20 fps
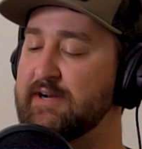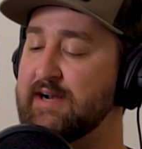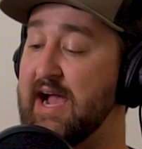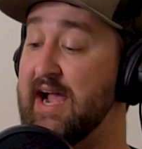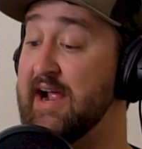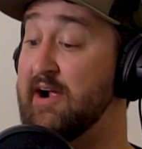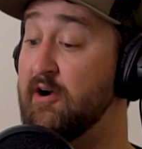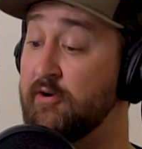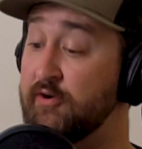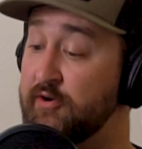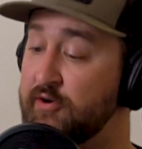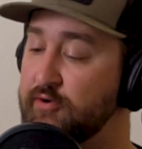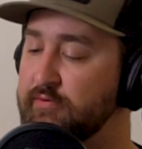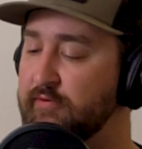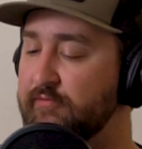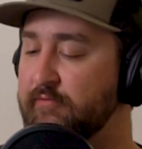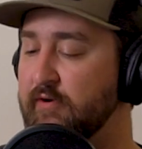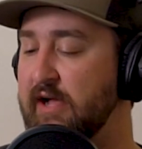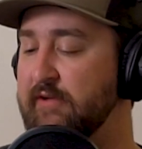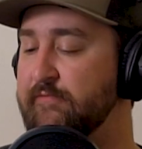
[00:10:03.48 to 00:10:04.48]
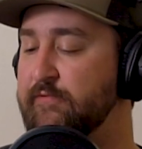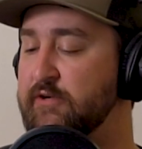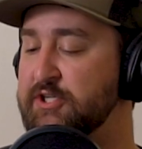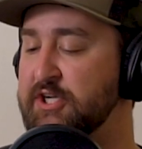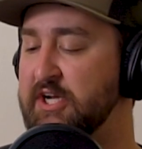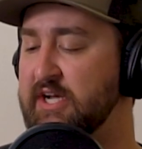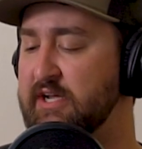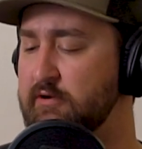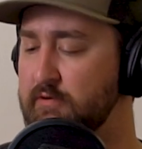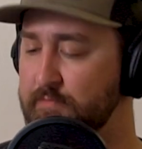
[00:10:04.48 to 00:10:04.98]
and I are new to fly
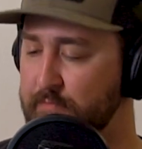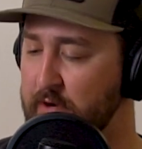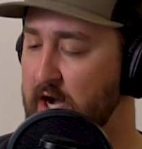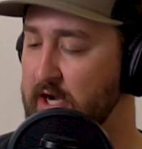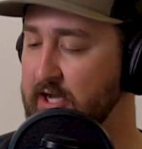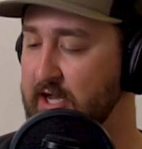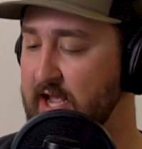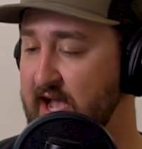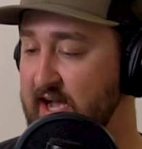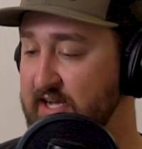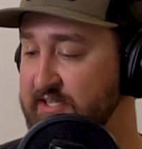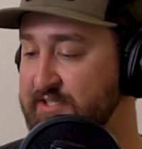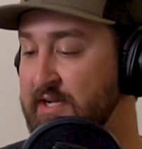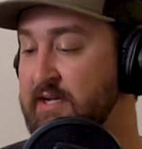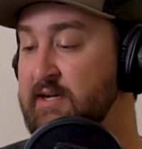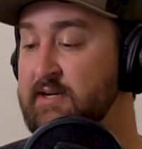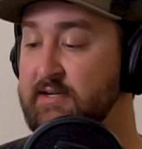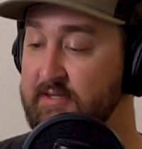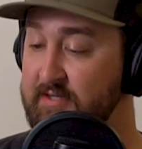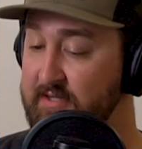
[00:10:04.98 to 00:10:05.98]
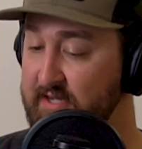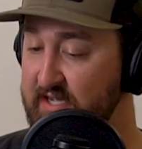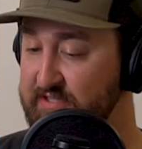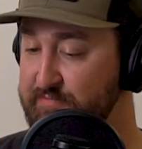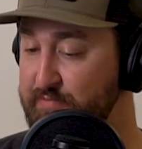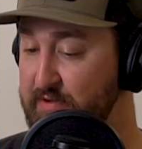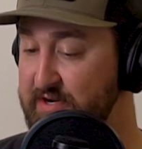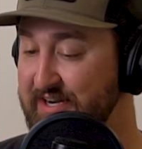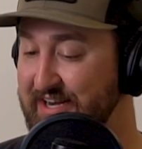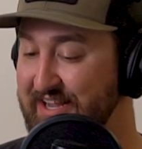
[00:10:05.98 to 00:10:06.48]
fishing, and your podcast
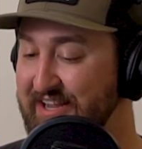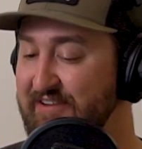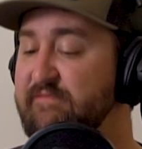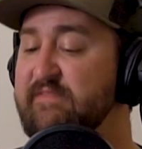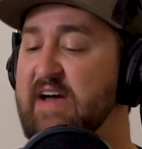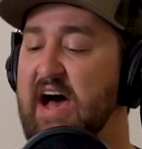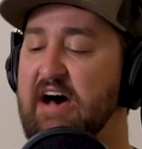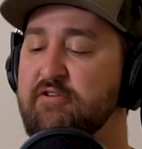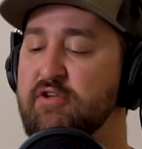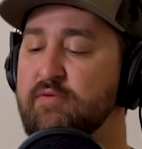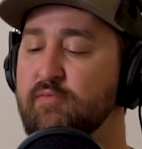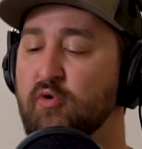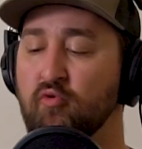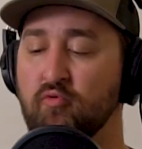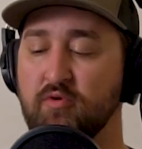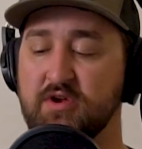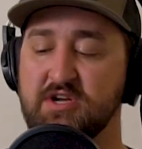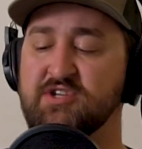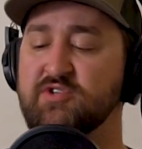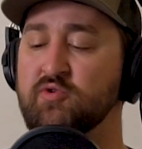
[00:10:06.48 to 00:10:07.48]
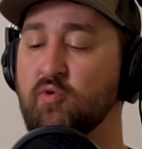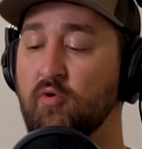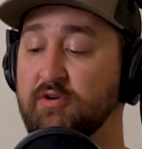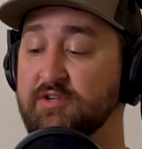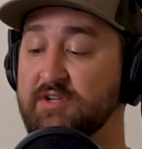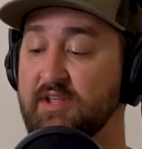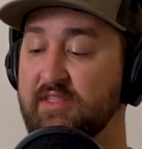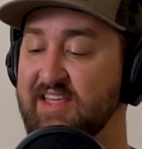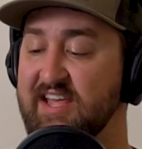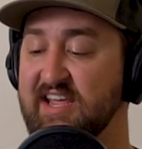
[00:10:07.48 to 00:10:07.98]
has been an invaluable
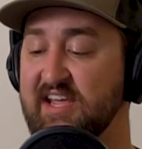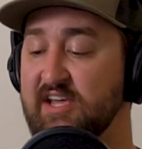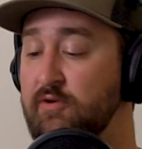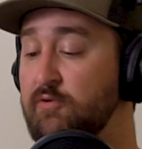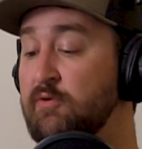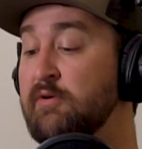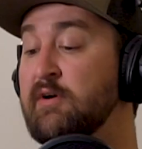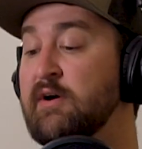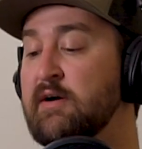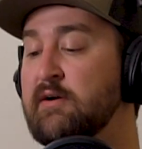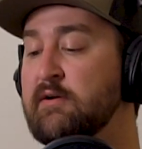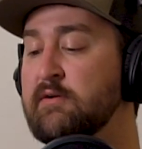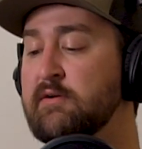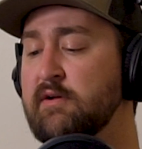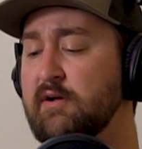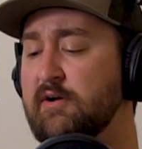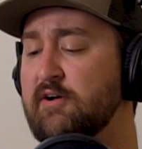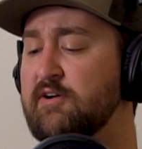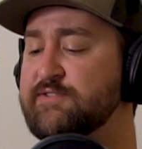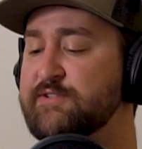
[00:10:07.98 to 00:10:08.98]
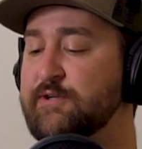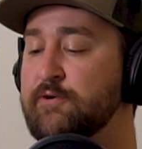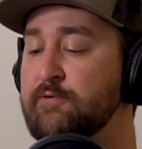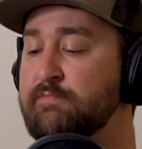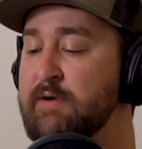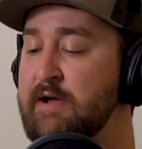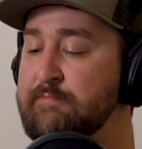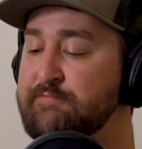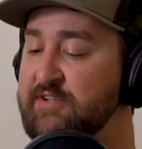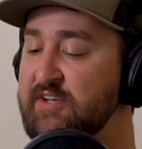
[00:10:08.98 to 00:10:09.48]
resource. Thank you. Also,
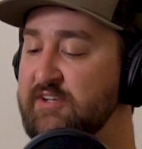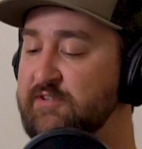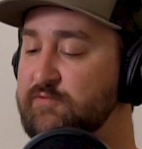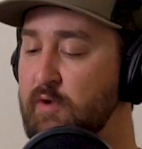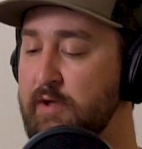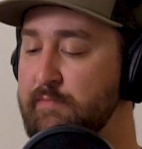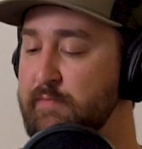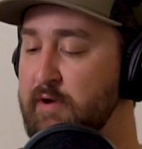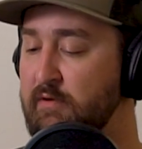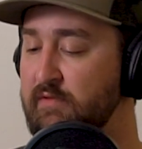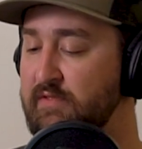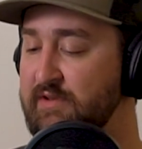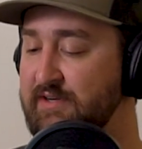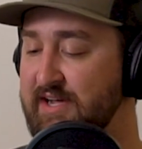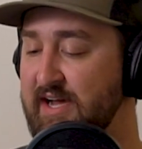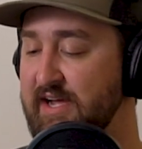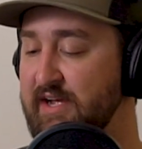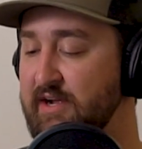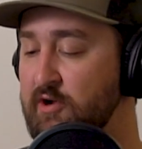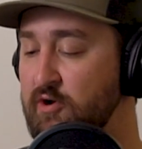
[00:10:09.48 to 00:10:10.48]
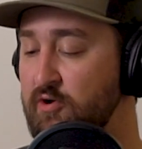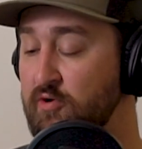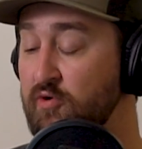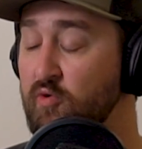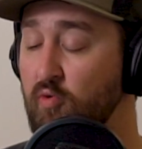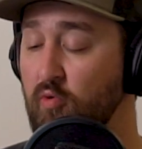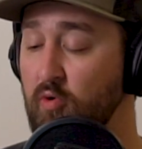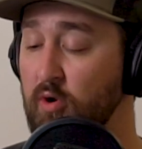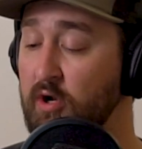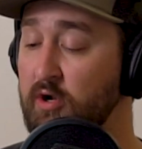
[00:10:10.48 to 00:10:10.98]
Pepsi is way better than Diet
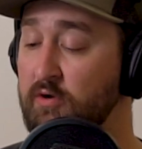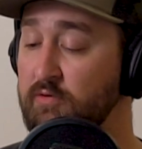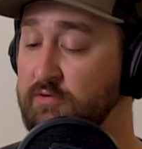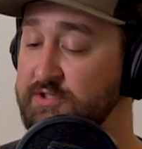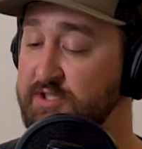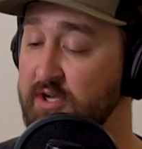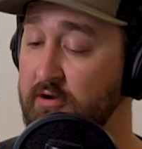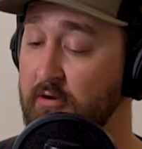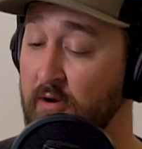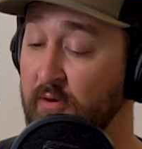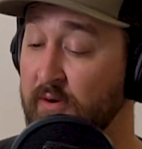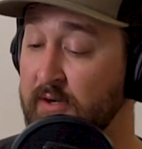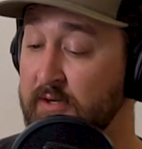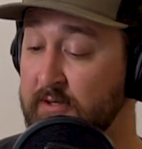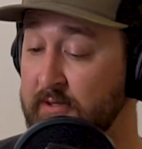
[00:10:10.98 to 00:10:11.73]
Coke or Coke Zero."